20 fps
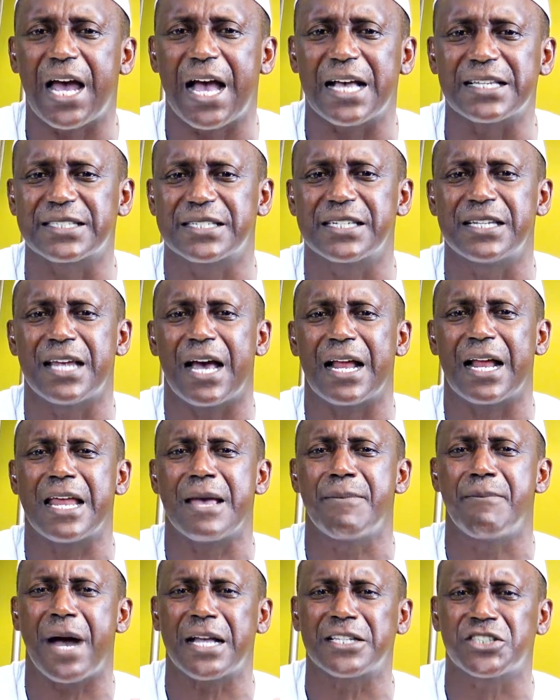Arsenal
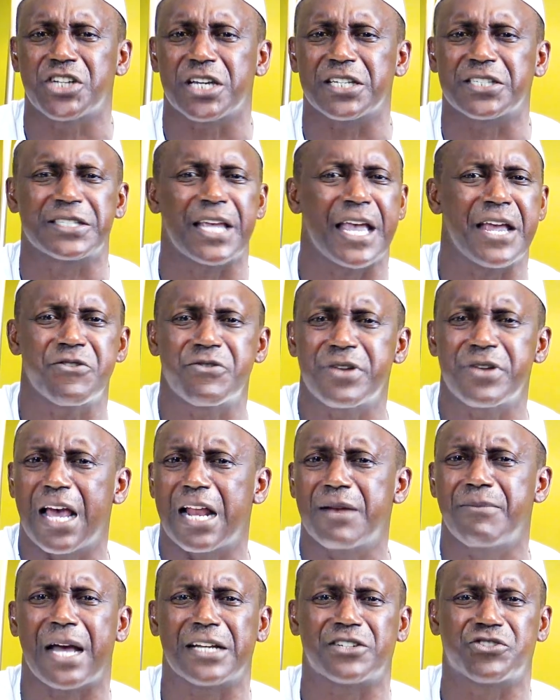and Manchester and Real
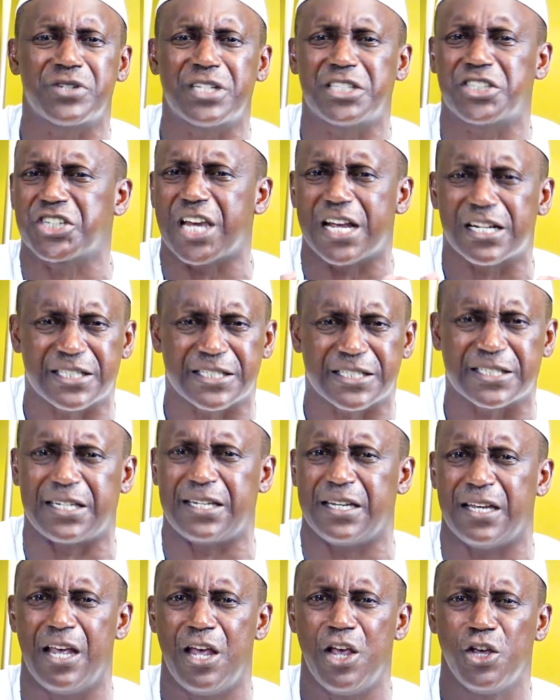Madrid, Chelsea.